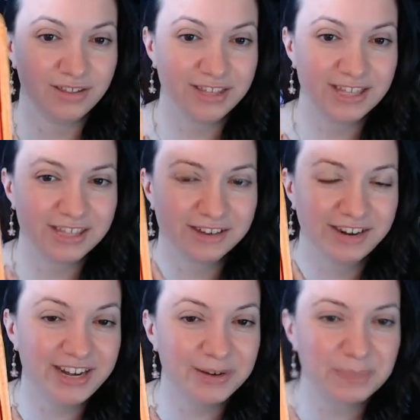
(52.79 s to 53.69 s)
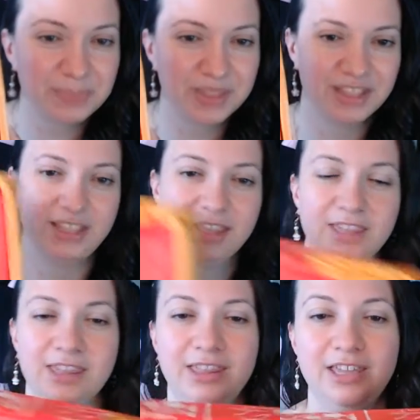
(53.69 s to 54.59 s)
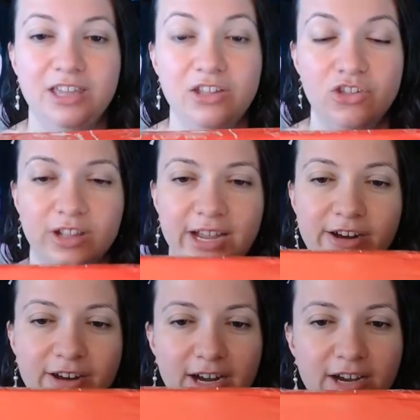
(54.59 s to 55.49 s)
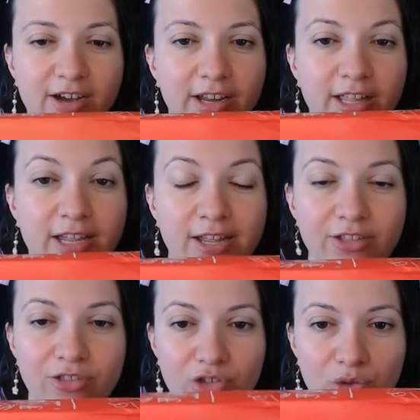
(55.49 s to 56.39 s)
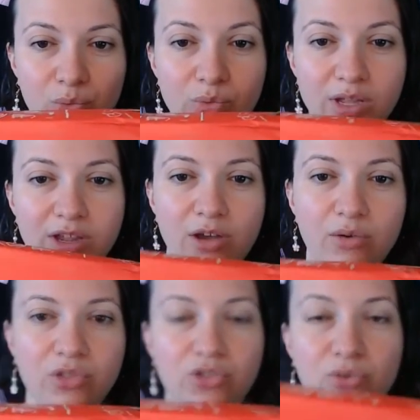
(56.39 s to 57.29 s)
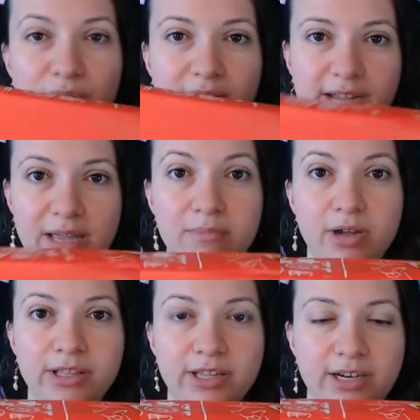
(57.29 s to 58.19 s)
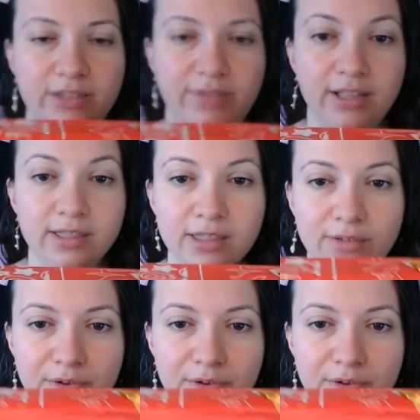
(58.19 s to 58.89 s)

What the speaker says: this is a crate. This is the July crate. I got it in June, and they always do like a month in advance for